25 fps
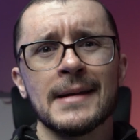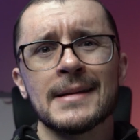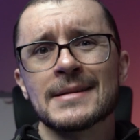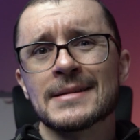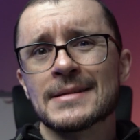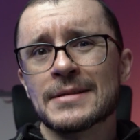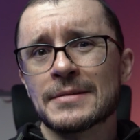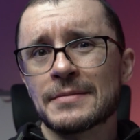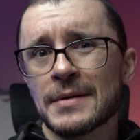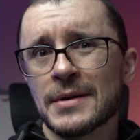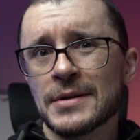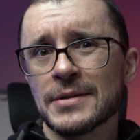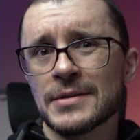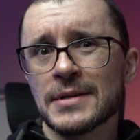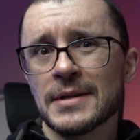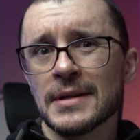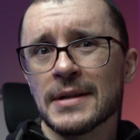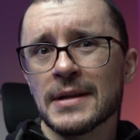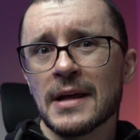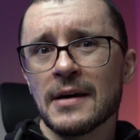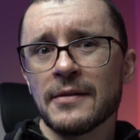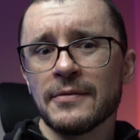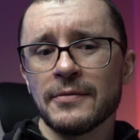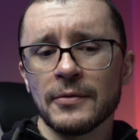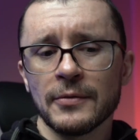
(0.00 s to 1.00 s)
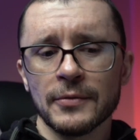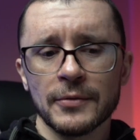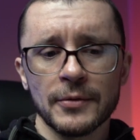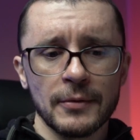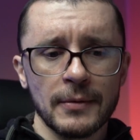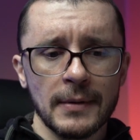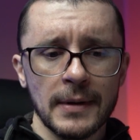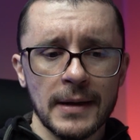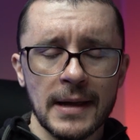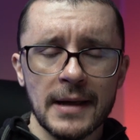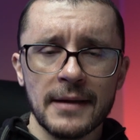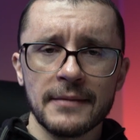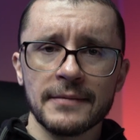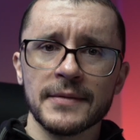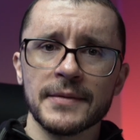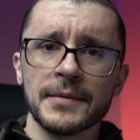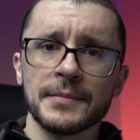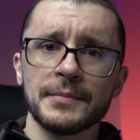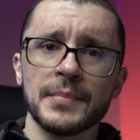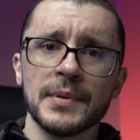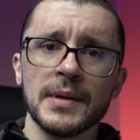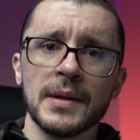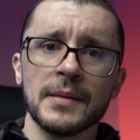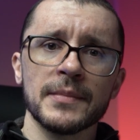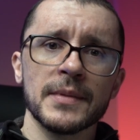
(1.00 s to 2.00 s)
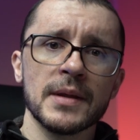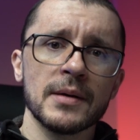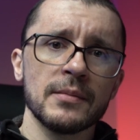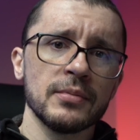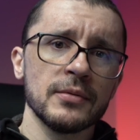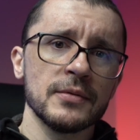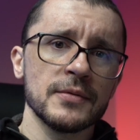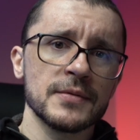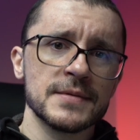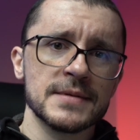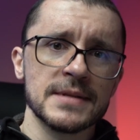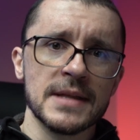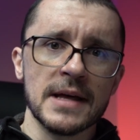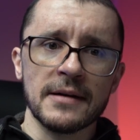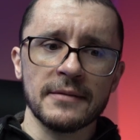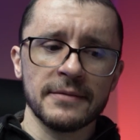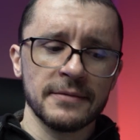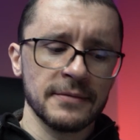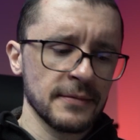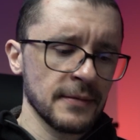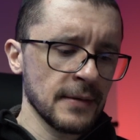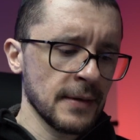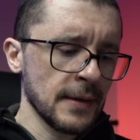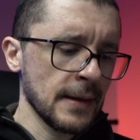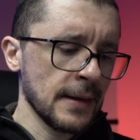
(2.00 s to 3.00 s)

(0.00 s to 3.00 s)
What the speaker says: Strangely enough, although I have the BMW stuff